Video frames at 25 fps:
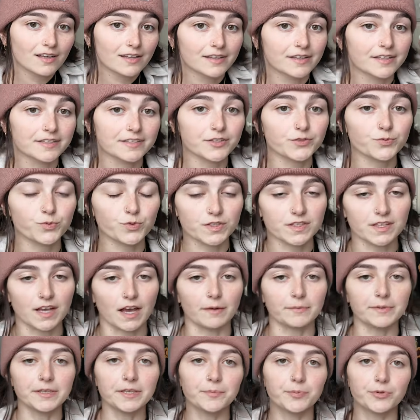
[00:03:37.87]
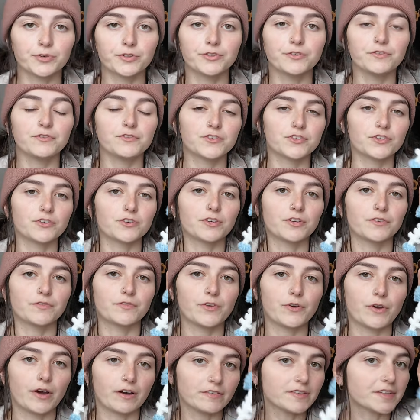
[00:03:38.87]
This is wasabi approved, so if
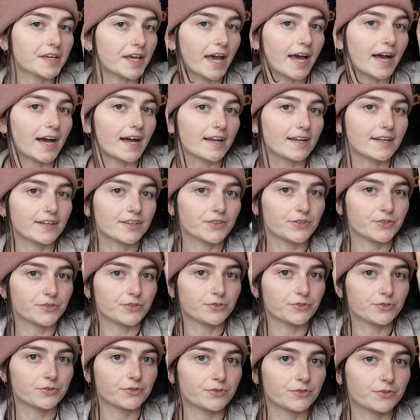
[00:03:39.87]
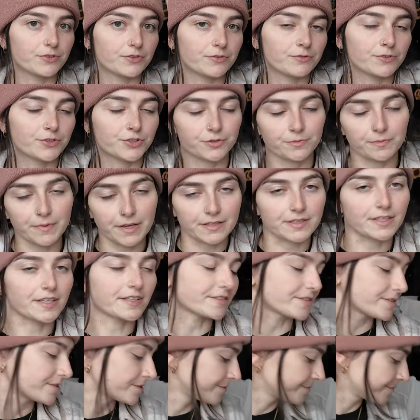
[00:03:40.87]
you have a cat, you should make
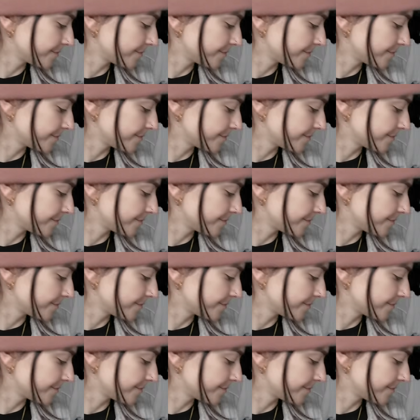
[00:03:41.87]
this.